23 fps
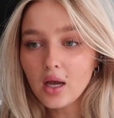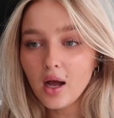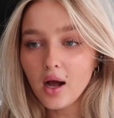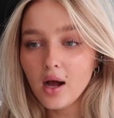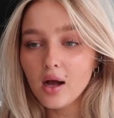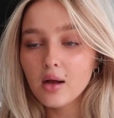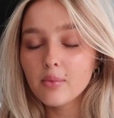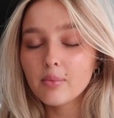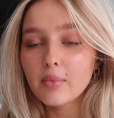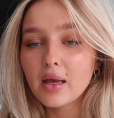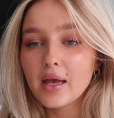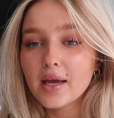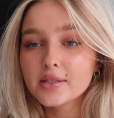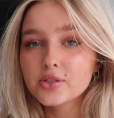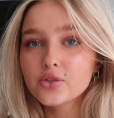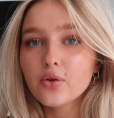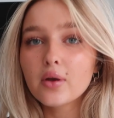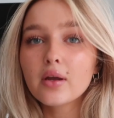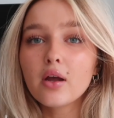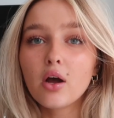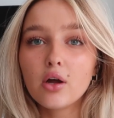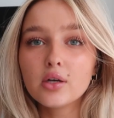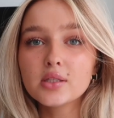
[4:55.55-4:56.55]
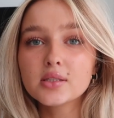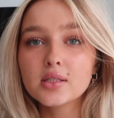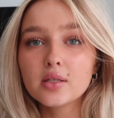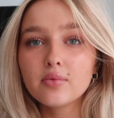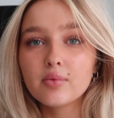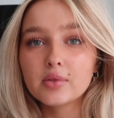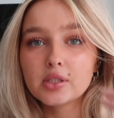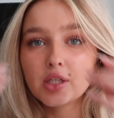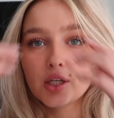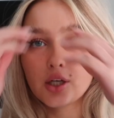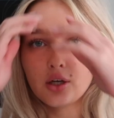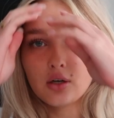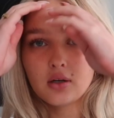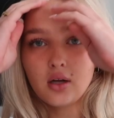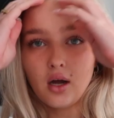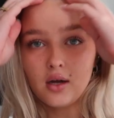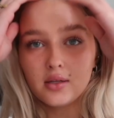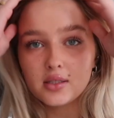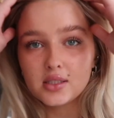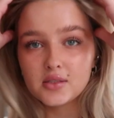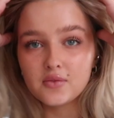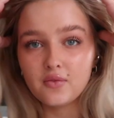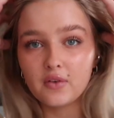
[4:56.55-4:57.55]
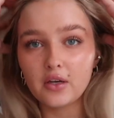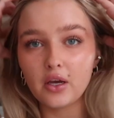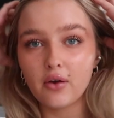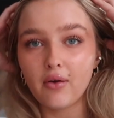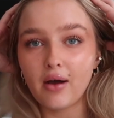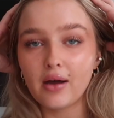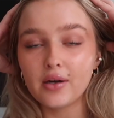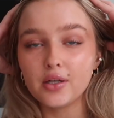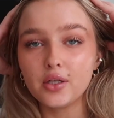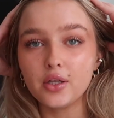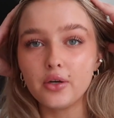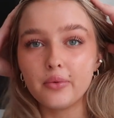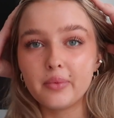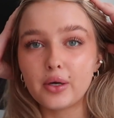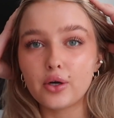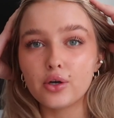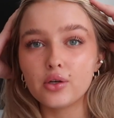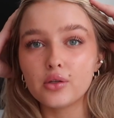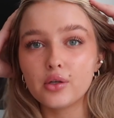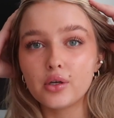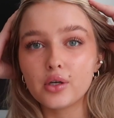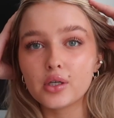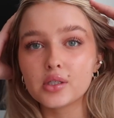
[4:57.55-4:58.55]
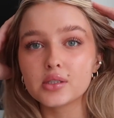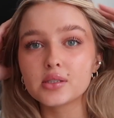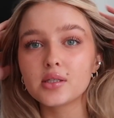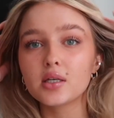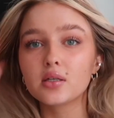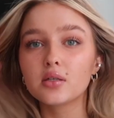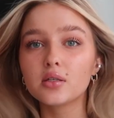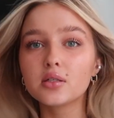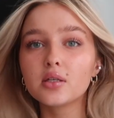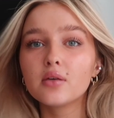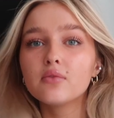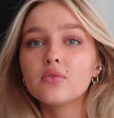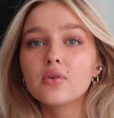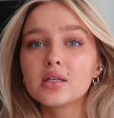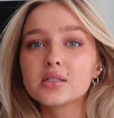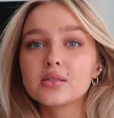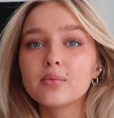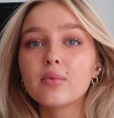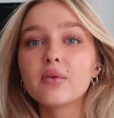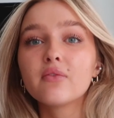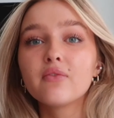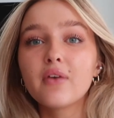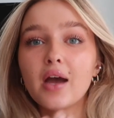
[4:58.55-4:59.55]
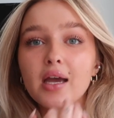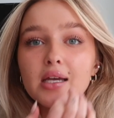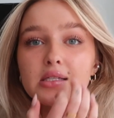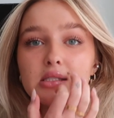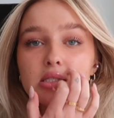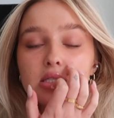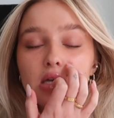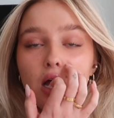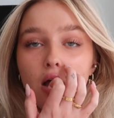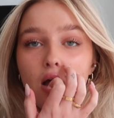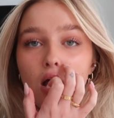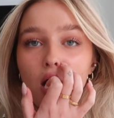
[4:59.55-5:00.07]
And so I honestly wish I could have got this video out a little bit earlier because I could give you guys some advice